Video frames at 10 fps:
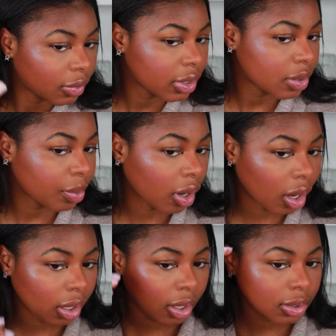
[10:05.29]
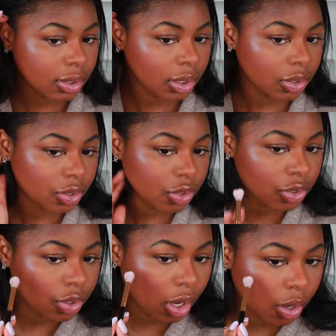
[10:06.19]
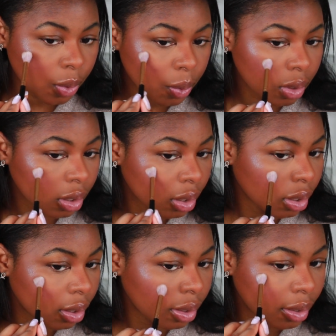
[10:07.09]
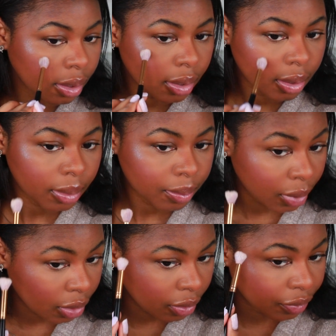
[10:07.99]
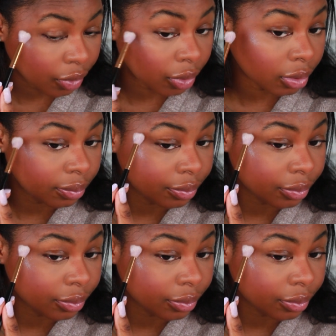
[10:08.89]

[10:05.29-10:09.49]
This product is so beautiful.